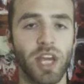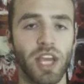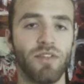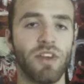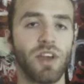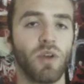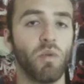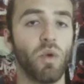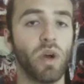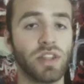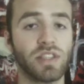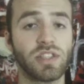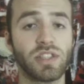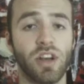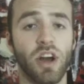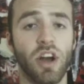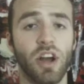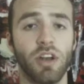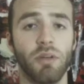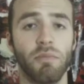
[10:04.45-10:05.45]
giving one
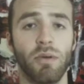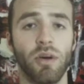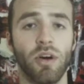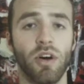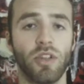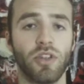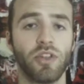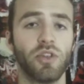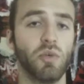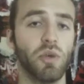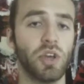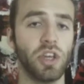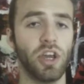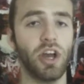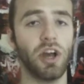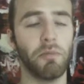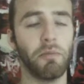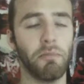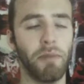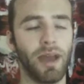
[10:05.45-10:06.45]
soccer ball to a
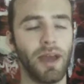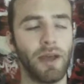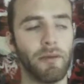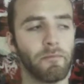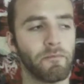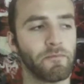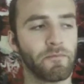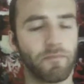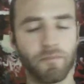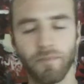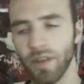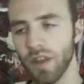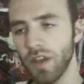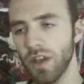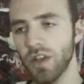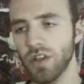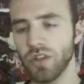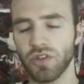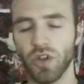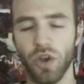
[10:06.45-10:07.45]
young man.
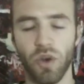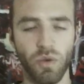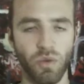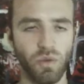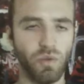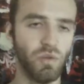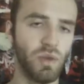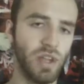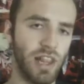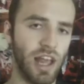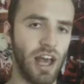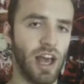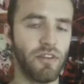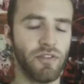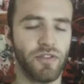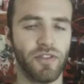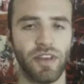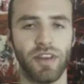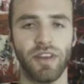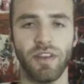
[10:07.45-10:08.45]
So we
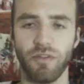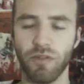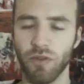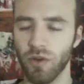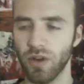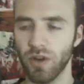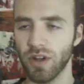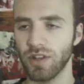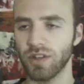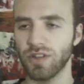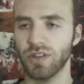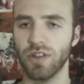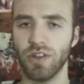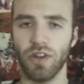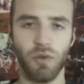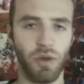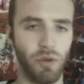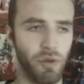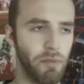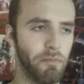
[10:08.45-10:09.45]
left, and of course, you
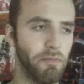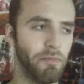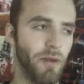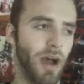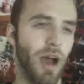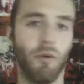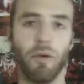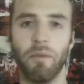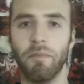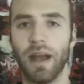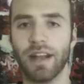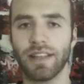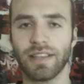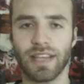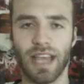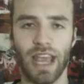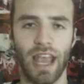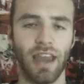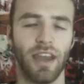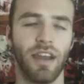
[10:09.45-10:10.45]
know, I went back to
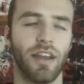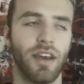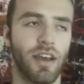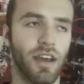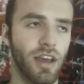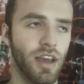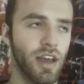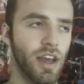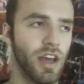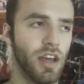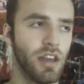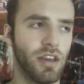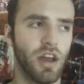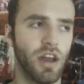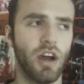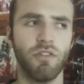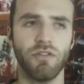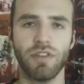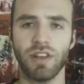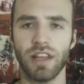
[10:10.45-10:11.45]
Canada,
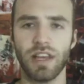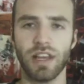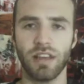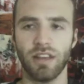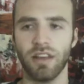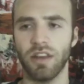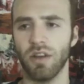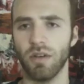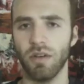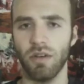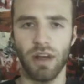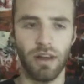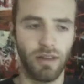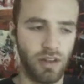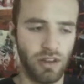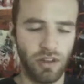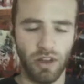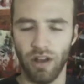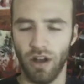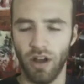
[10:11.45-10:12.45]
not really, you know,
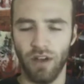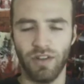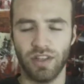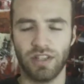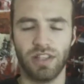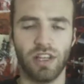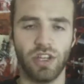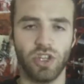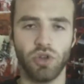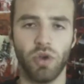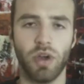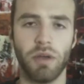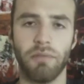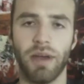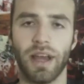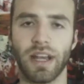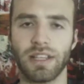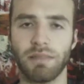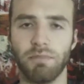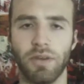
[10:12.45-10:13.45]
obviously enjoying
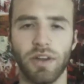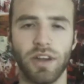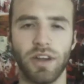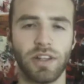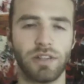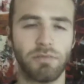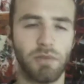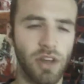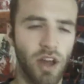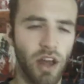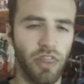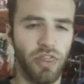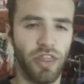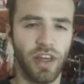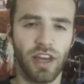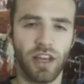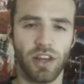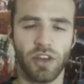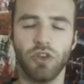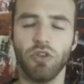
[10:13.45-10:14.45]
my experience, but not
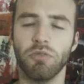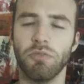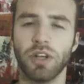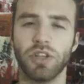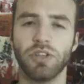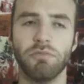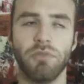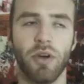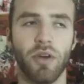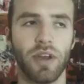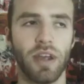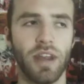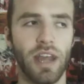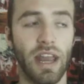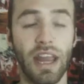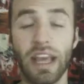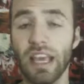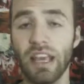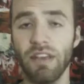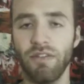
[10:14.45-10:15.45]
thinking too much about it.
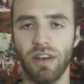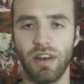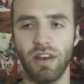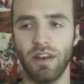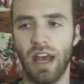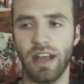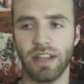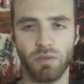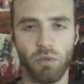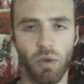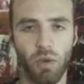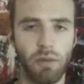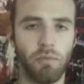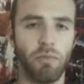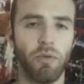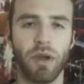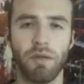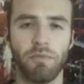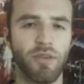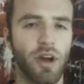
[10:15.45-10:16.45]
And even at one
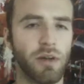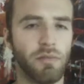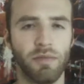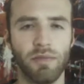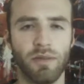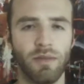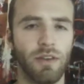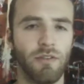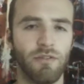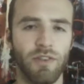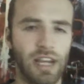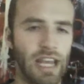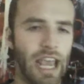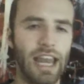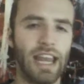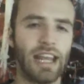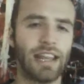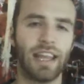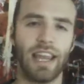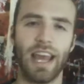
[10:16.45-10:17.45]
point probably
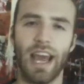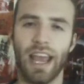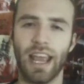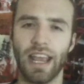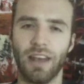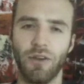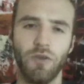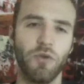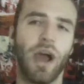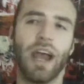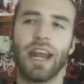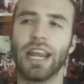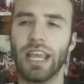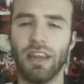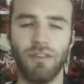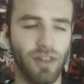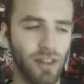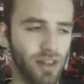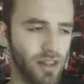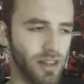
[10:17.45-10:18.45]
forgetting that who I'd
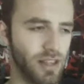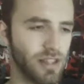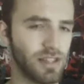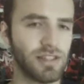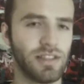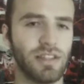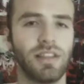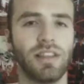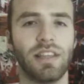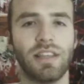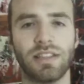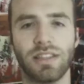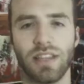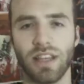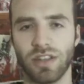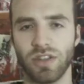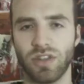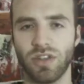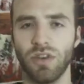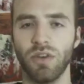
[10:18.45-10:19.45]
given these
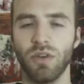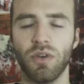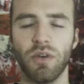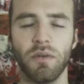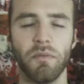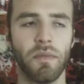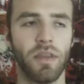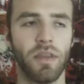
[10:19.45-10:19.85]
things to,